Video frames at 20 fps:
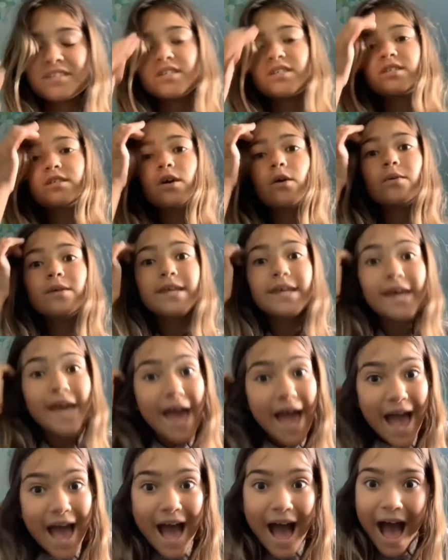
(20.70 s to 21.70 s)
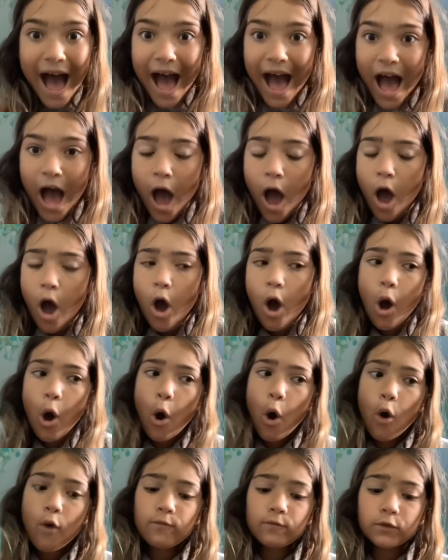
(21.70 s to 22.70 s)
So yeah.
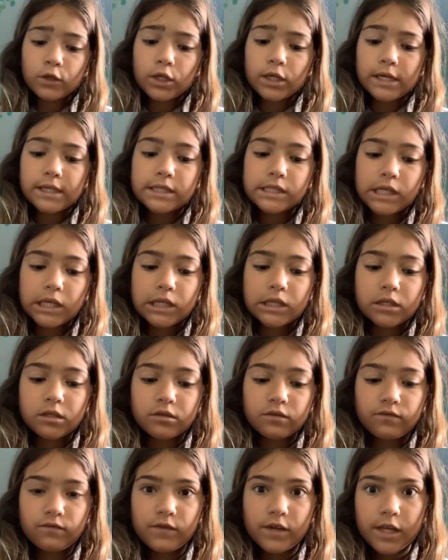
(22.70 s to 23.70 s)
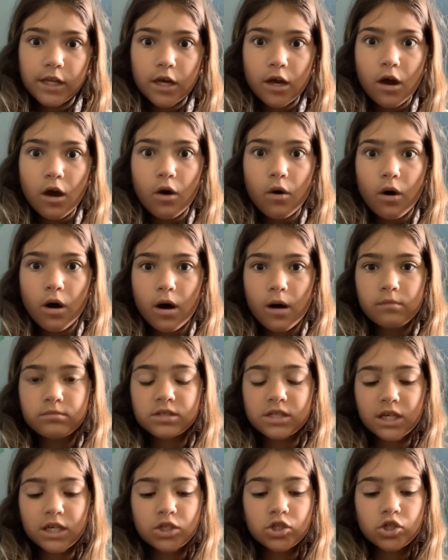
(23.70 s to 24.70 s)
Hopefully you guys like this video um
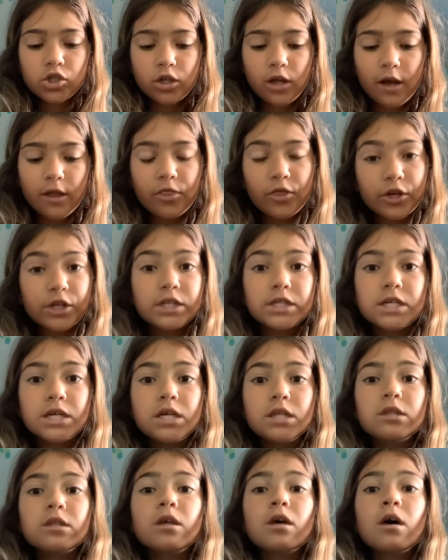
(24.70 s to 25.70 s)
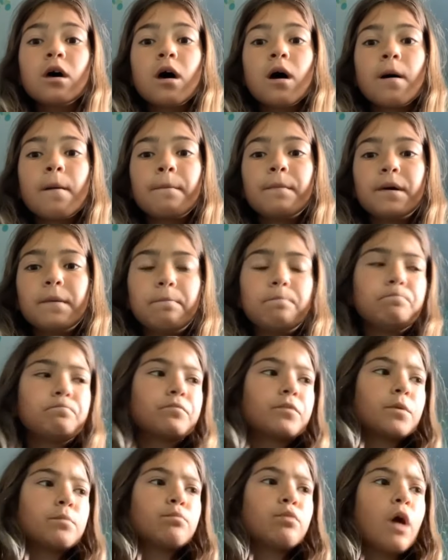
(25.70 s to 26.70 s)
till July 13th, but
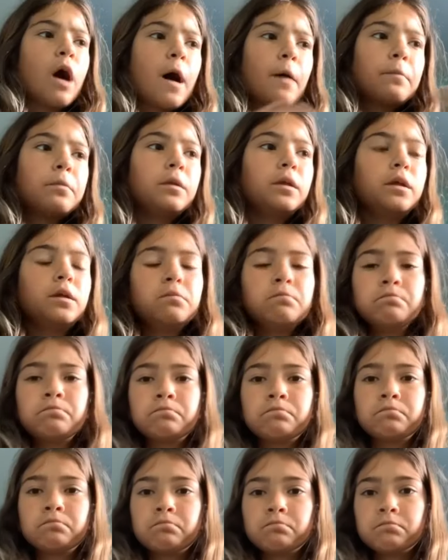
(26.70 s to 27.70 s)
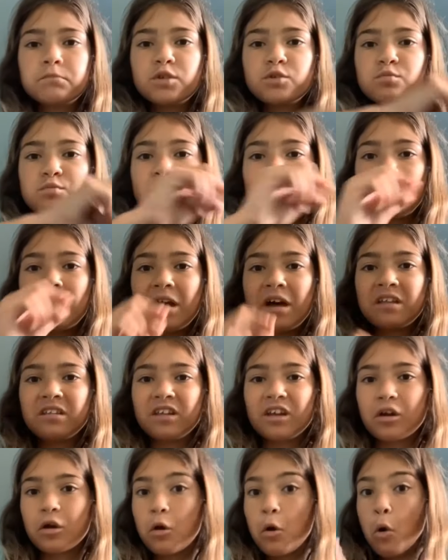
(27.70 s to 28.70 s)
probably this probably end
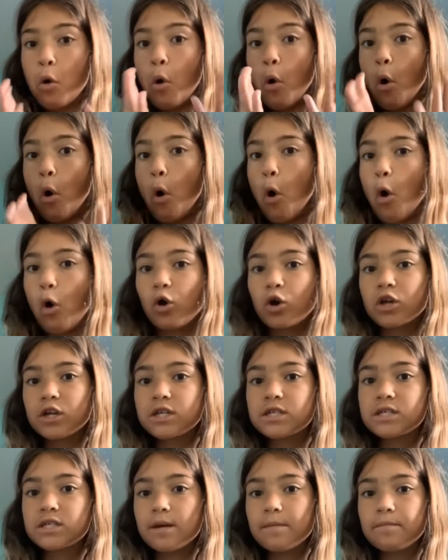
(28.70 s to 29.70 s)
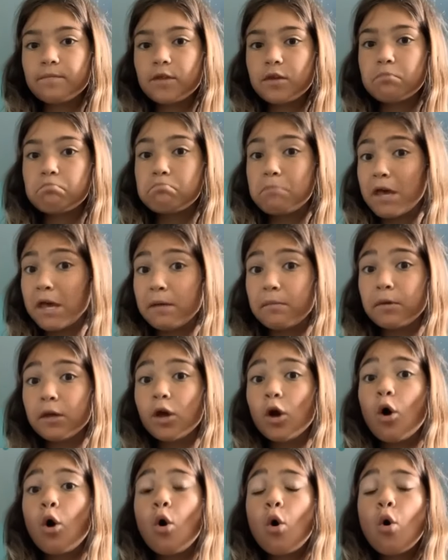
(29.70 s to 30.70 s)
like August something maybe.
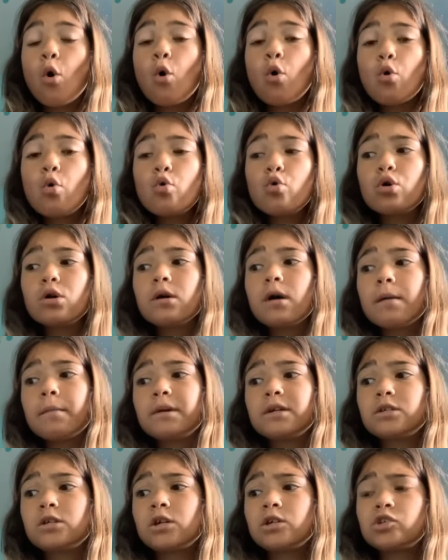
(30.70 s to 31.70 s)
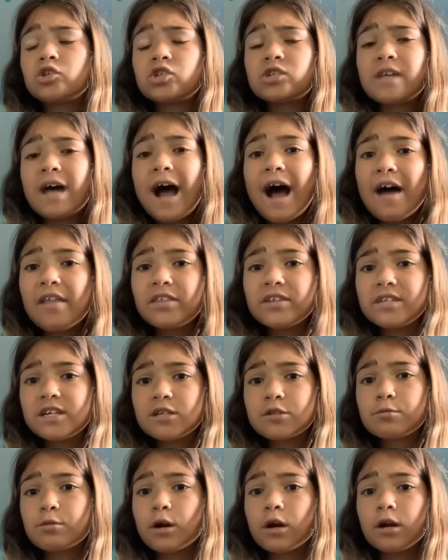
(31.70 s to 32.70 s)
Or I might not just add the
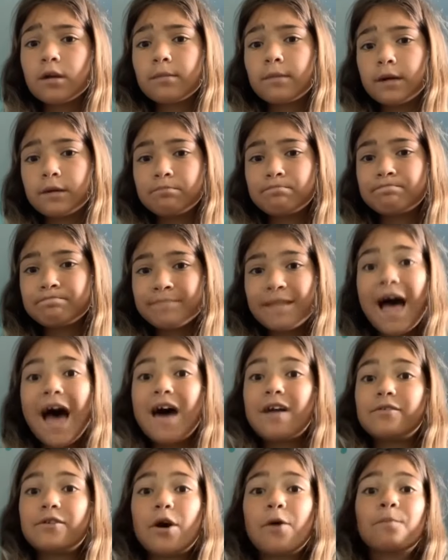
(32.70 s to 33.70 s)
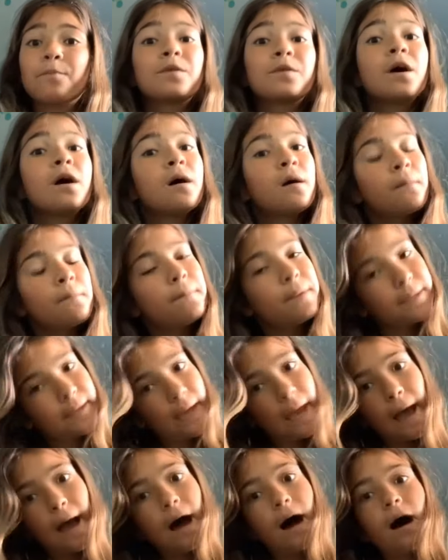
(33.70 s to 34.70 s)
desk part, I might I don't know. But
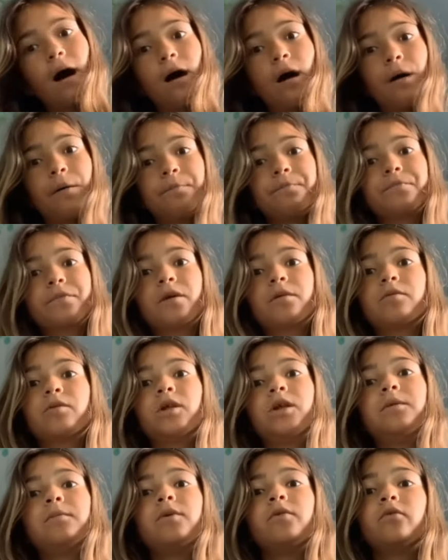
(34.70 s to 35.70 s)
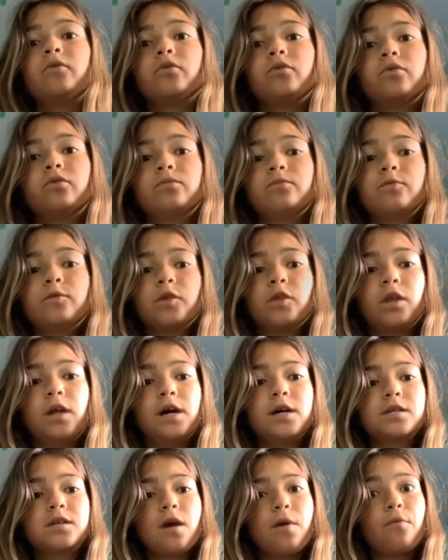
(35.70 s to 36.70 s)
yeah, um, I'm cleaning my room for the
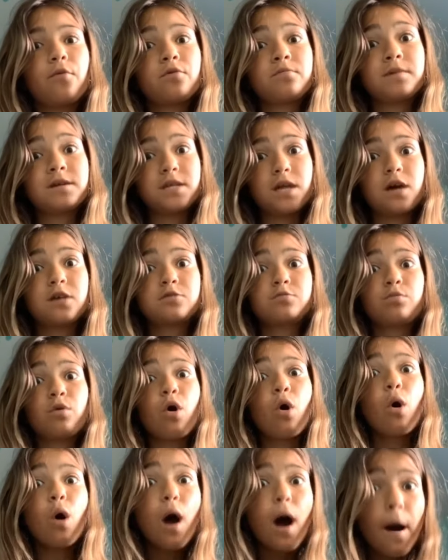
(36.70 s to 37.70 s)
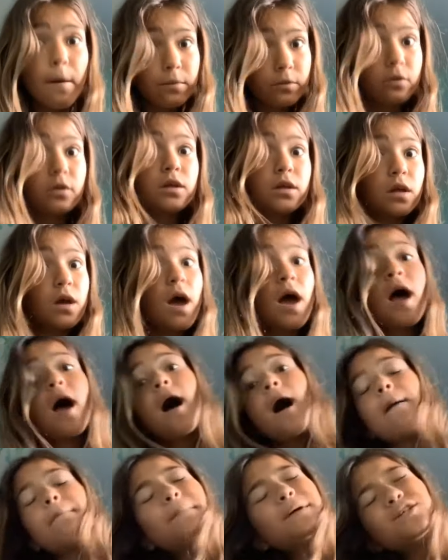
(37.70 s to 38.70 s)
last time with my dad's probably.
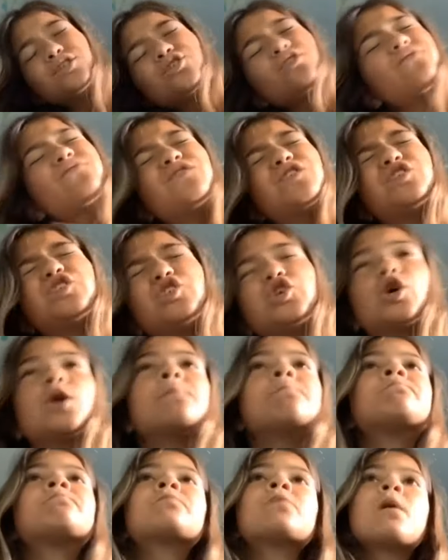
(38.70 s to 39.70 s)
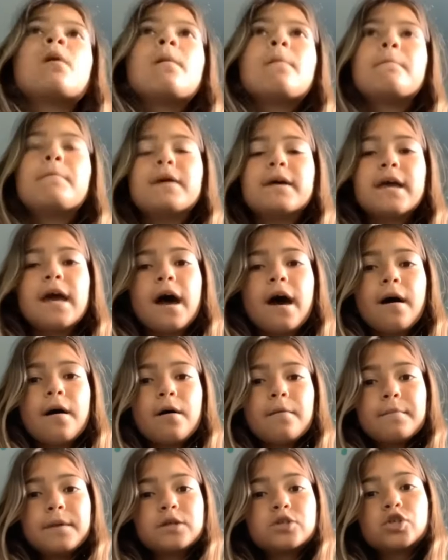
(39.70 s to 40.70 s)
I'm not sure for sure. But yeah,
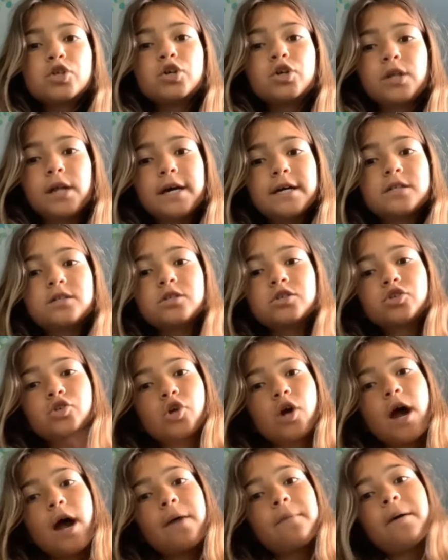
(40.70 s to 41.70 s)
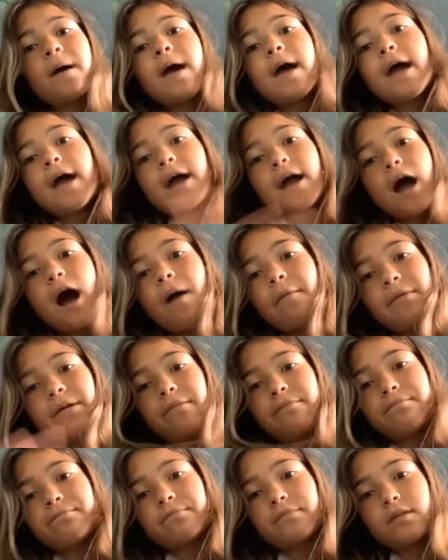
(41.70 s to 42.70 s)
make sure you like, subscribe, and comment.
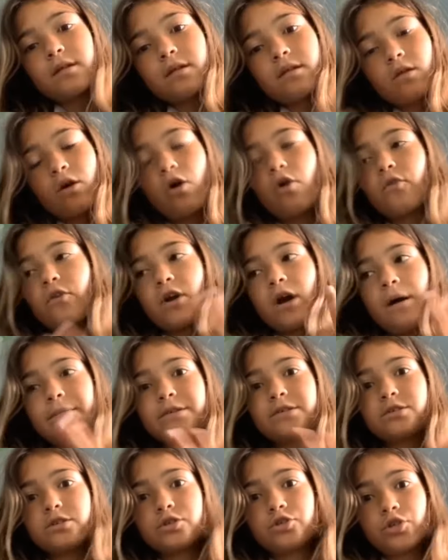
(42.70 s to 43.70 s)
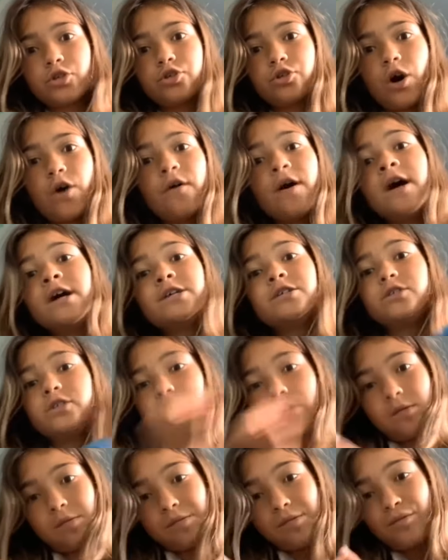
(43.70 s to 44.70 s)
Oh, the comments are turned off. So
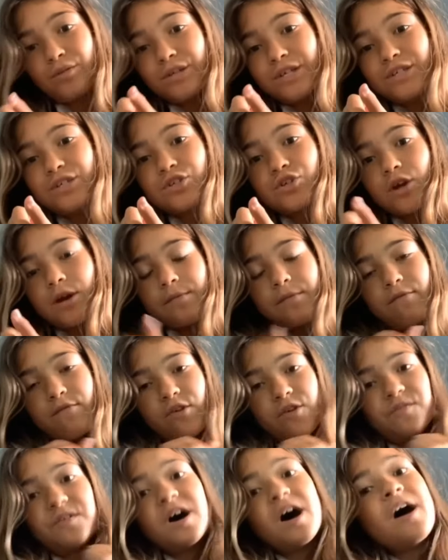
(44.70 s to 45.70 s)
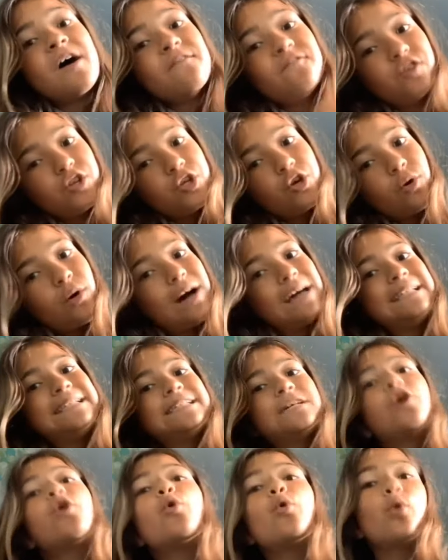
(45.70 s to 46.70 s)
DM me on Instagram if you have a video
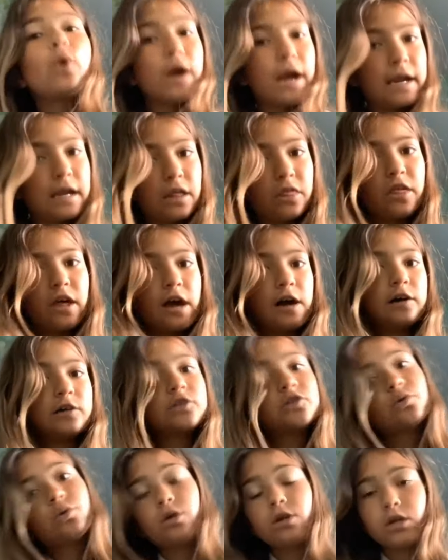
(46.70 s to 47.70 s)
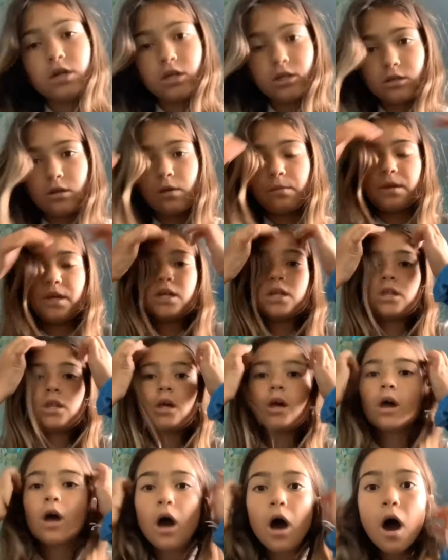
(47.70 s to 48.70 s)
idea or anything else. Or you need to tell me anything.
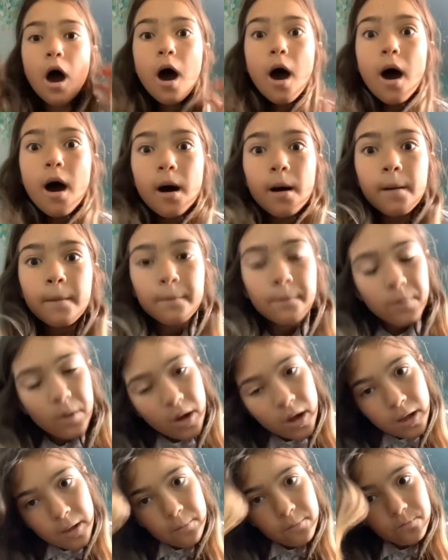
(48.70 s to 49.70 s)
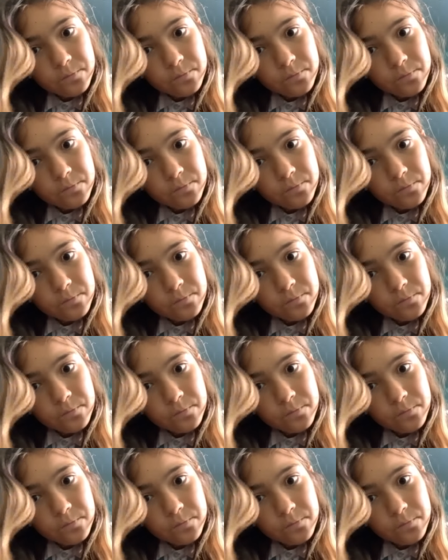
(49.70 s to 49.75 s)
But